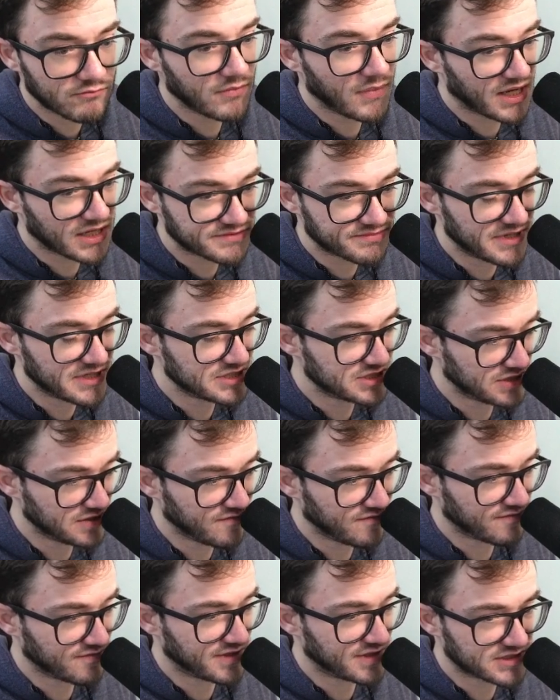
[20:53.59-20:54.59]

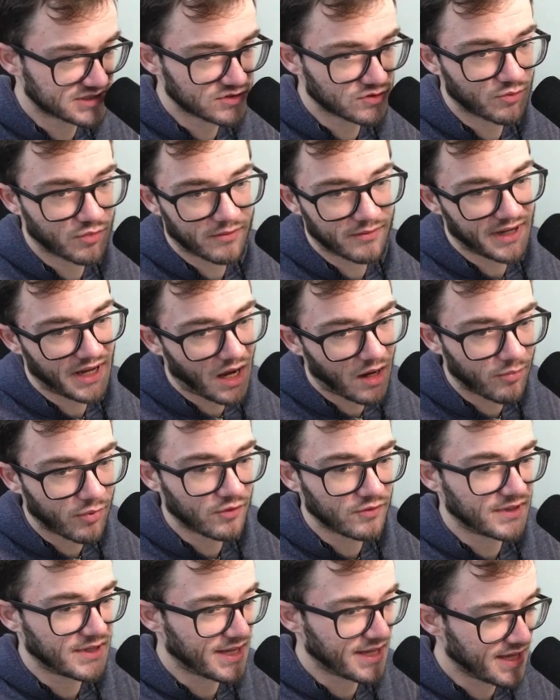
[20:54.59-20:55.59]
expensive. They're still probably up
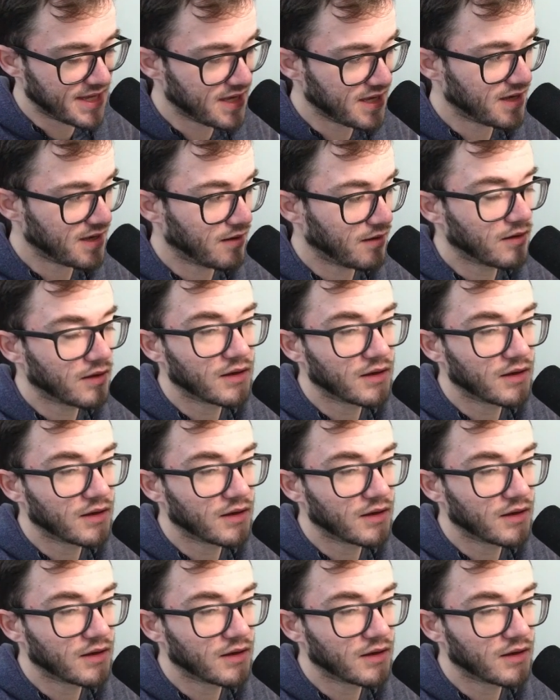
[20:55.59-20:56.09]
on the year,